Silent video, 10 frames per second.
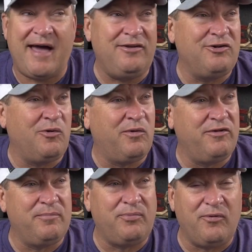I don't know where
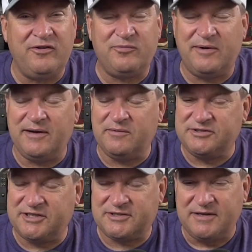the boys were. It
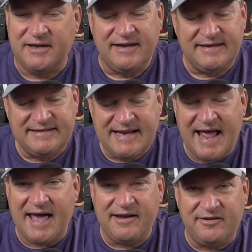was just
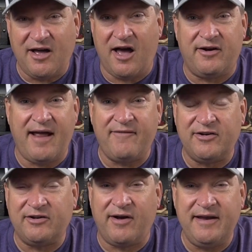dad and daughter
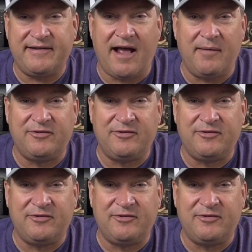having a great time.